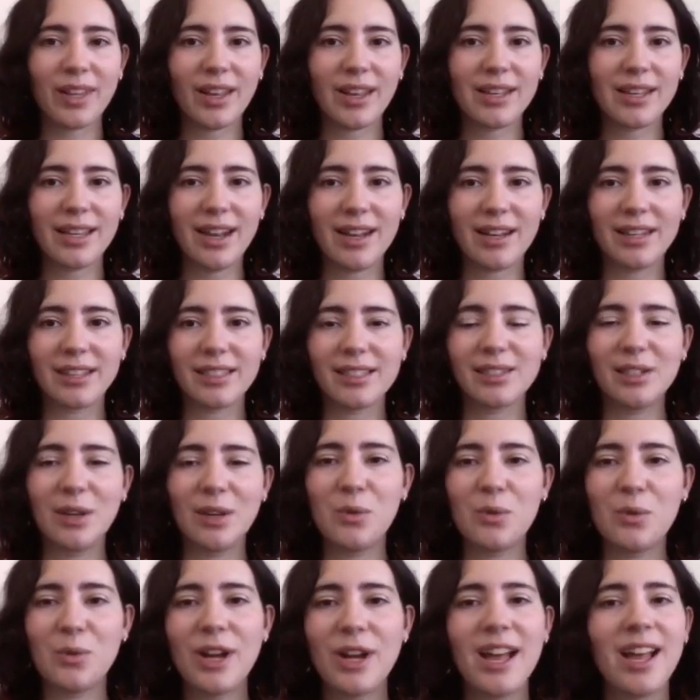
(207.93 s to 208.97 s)
yeah,
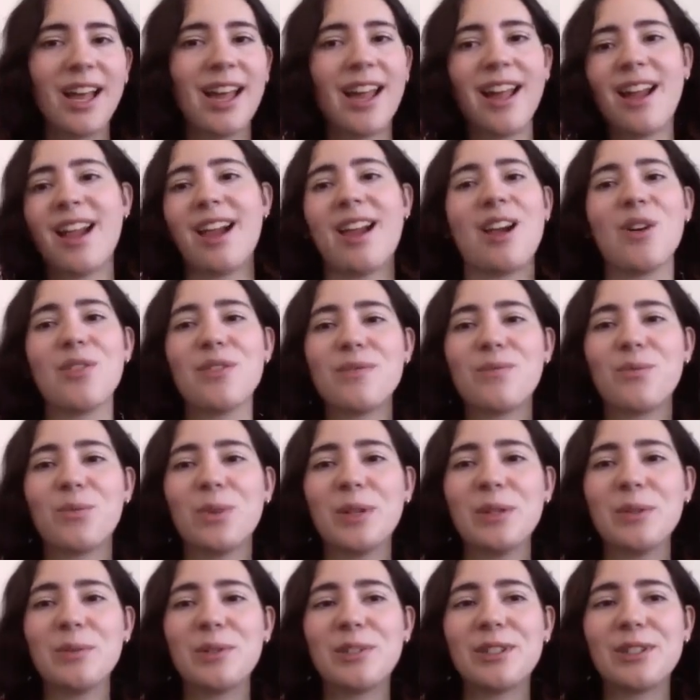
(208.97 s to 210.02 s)
so
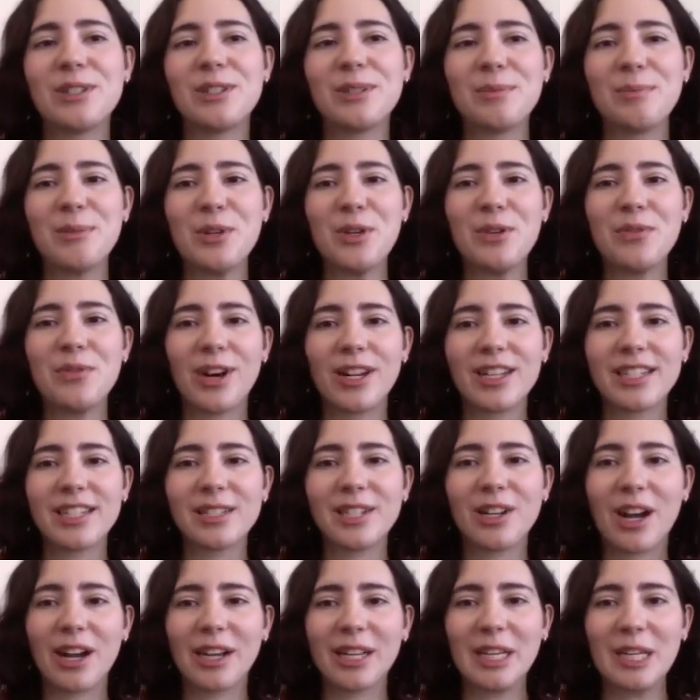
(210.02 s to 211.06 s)
we will move on to
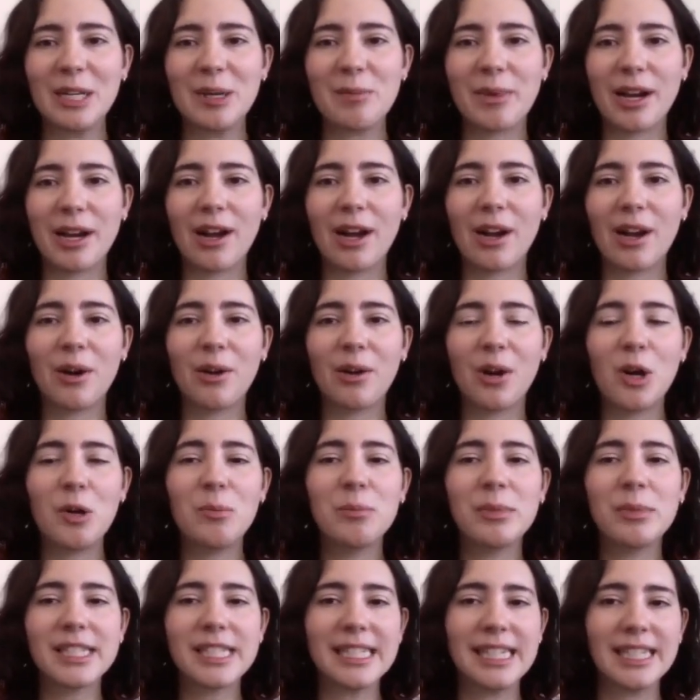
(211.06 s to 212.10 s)
talking about how
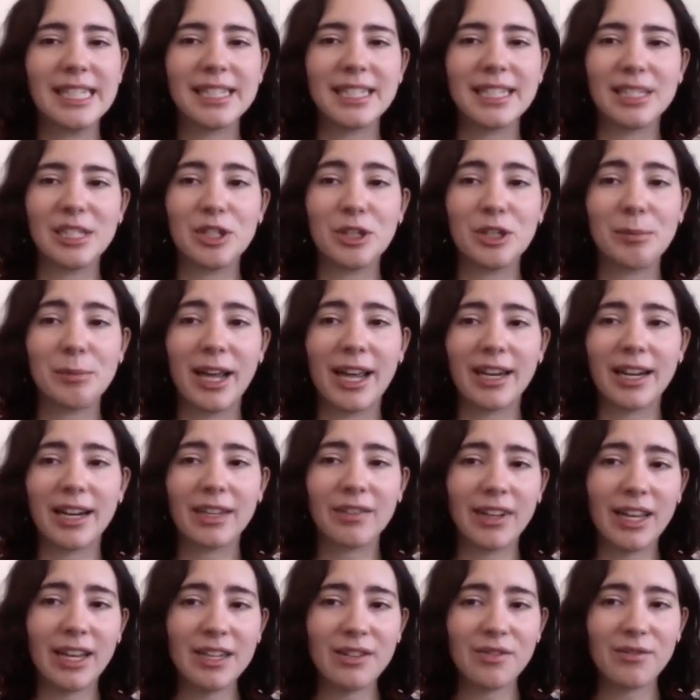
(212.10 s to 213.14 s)
homelessness is a traumatic
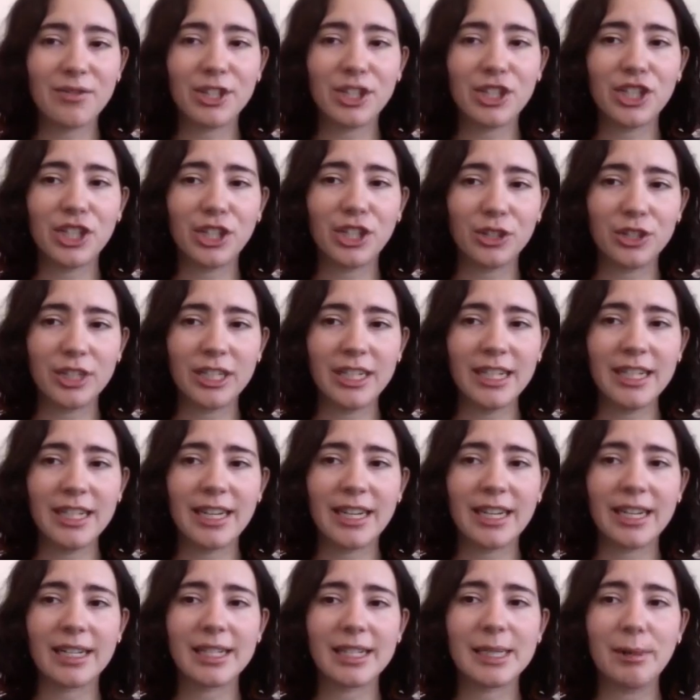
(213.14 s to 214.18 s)
event for children and
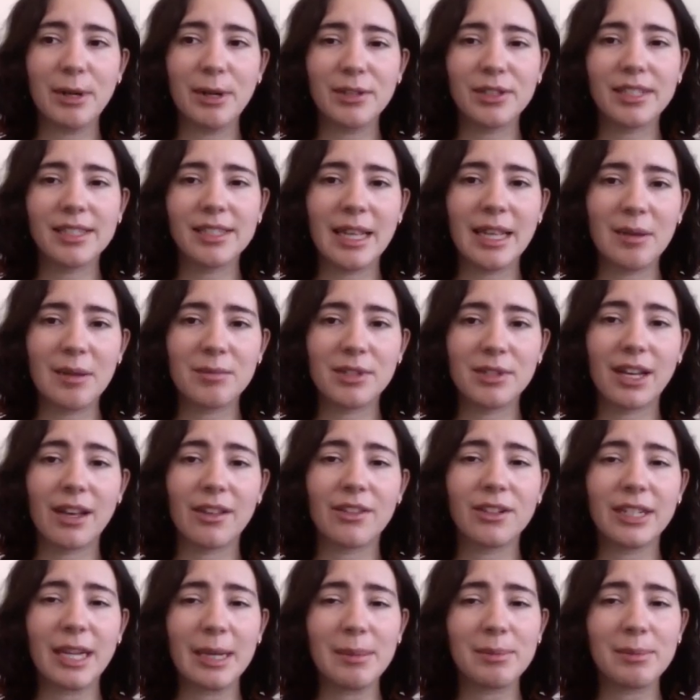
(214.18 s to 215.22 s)
it exposes them to
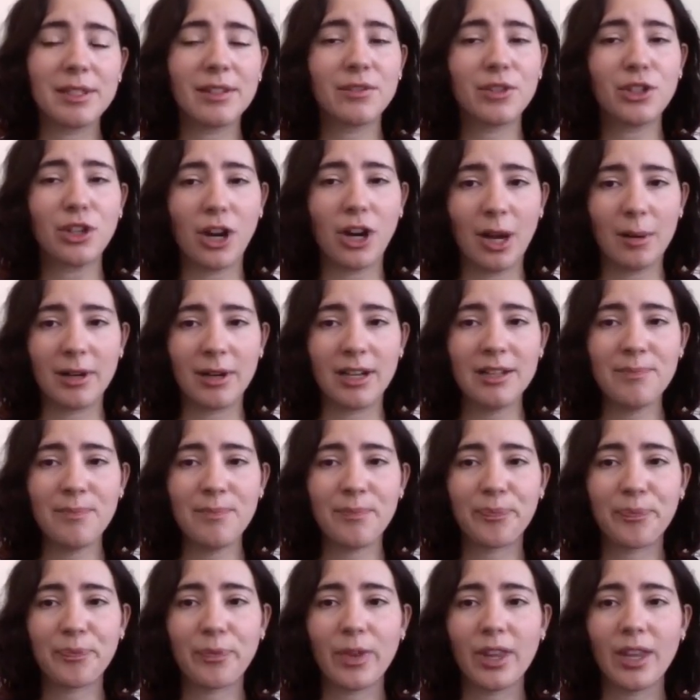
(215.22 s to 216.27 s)
other types of trauma.
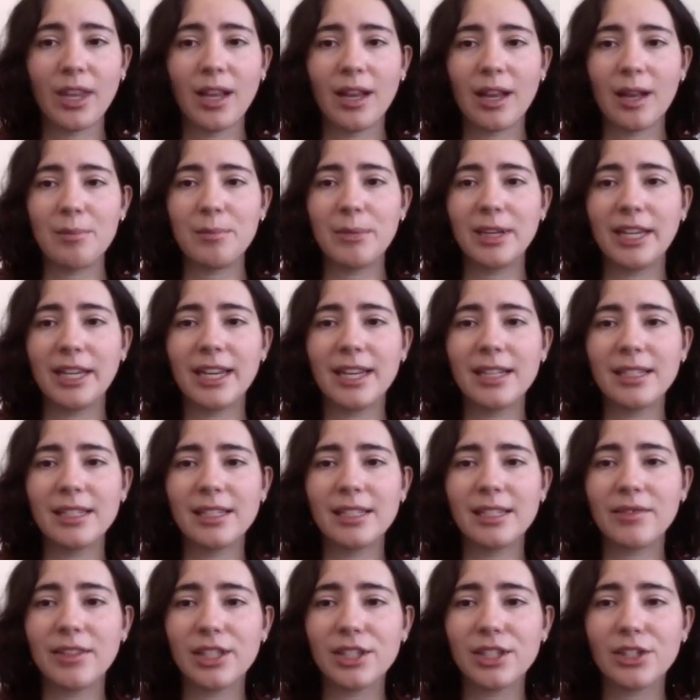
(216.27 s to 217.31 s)
Because
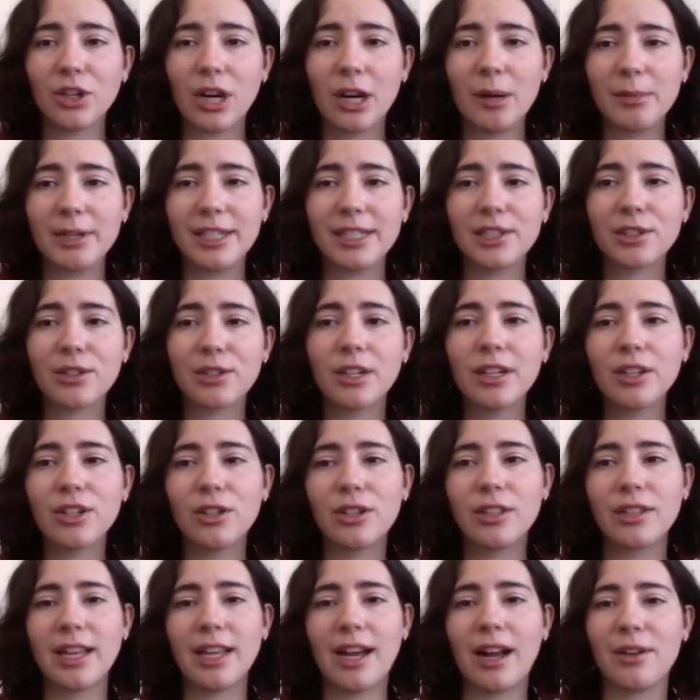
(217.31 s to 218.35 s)
of this trauma, it's
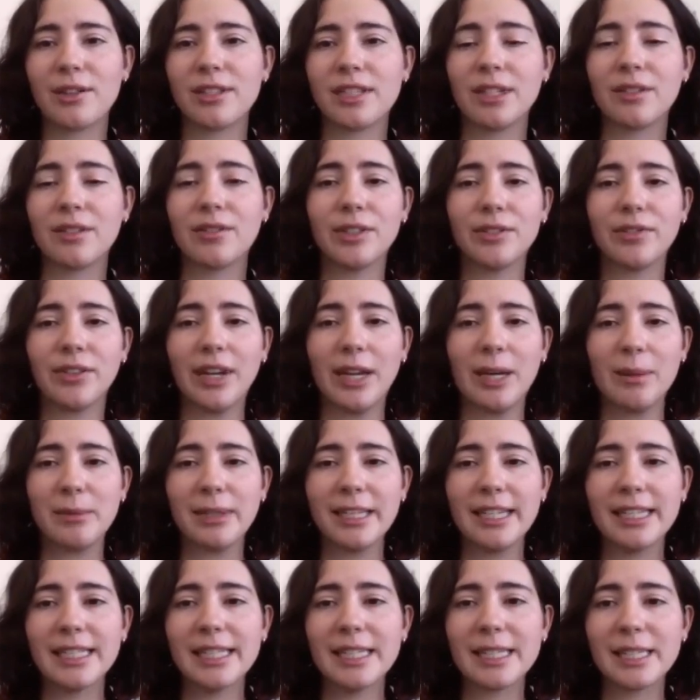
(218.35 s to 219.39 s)
critical that housing for
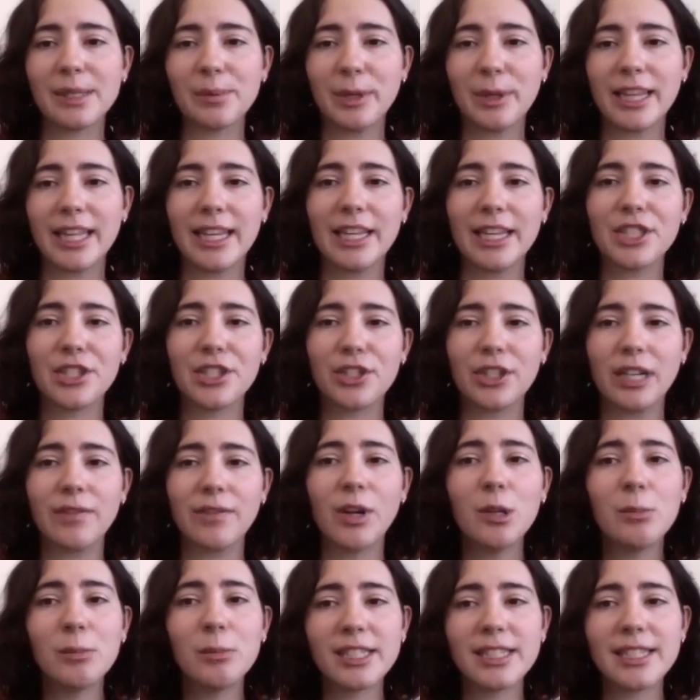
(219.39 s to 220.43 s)
families with a history of
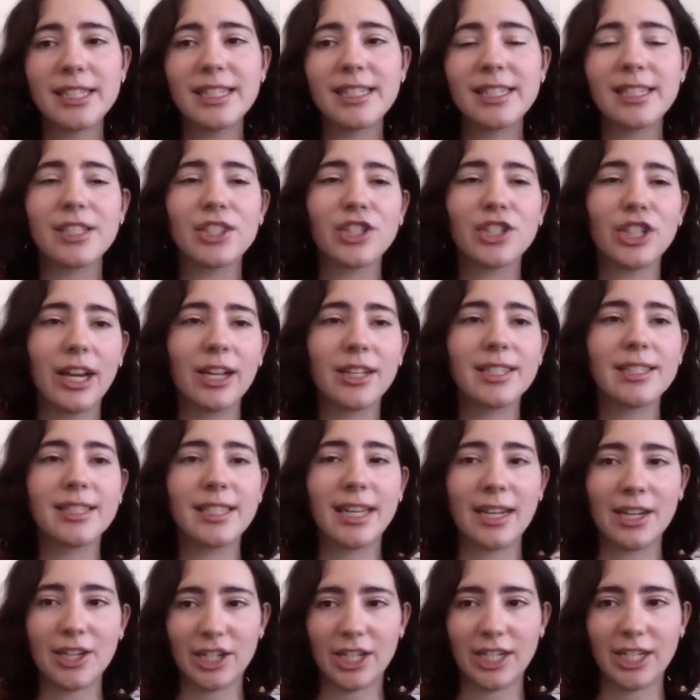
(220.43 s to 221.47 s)
homelessness is
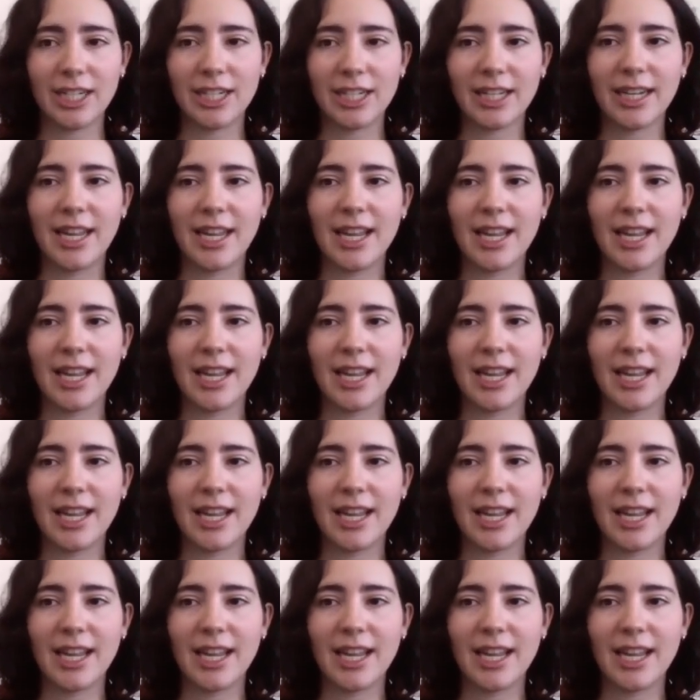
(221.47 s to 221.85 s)
child-centered,